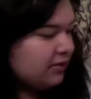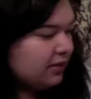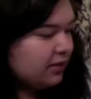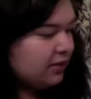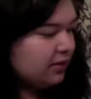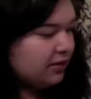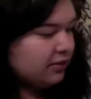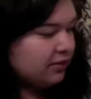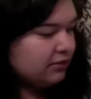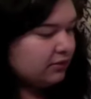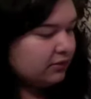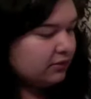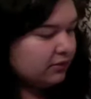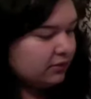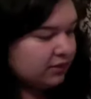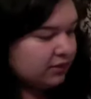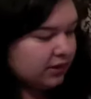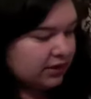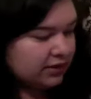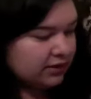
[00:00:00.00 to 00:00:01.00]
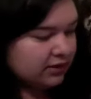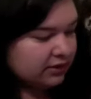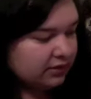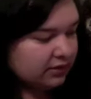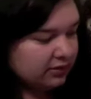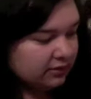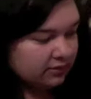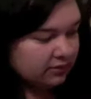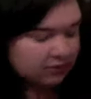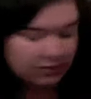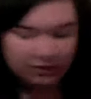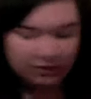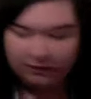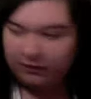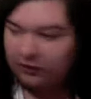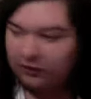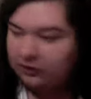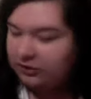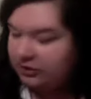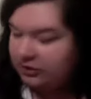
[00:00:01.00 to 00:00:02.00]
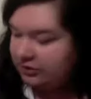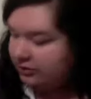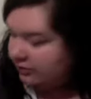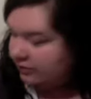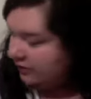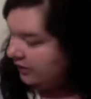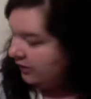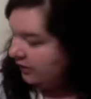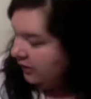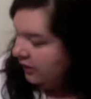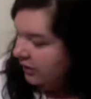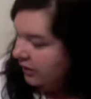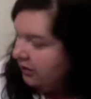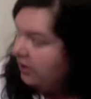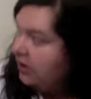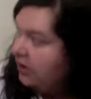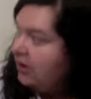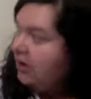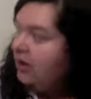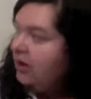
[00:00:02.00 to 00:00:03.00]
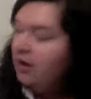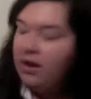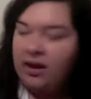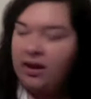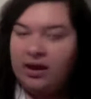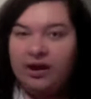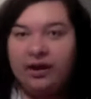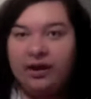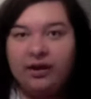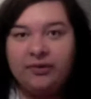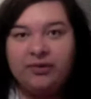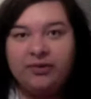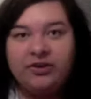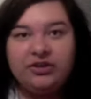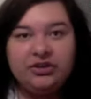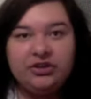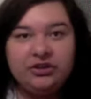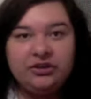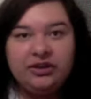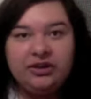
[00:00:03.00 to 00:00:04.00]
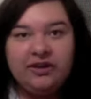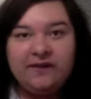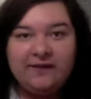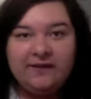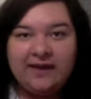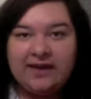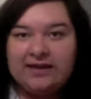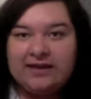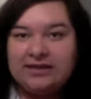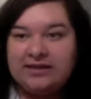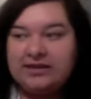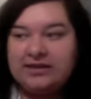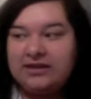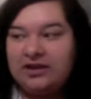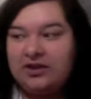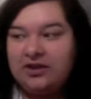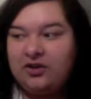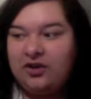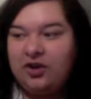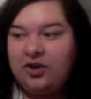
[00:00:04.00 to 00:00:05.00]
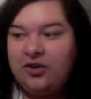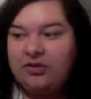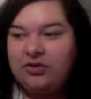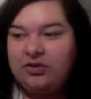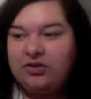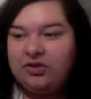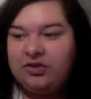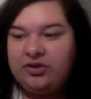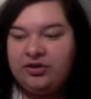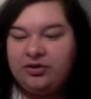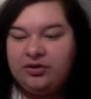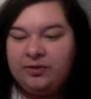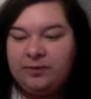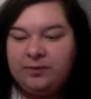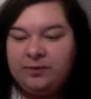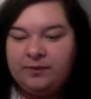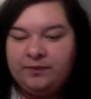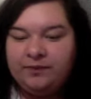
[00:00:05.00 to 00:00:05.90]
I don't think my folder is around here. Um, there's three phases that you go through.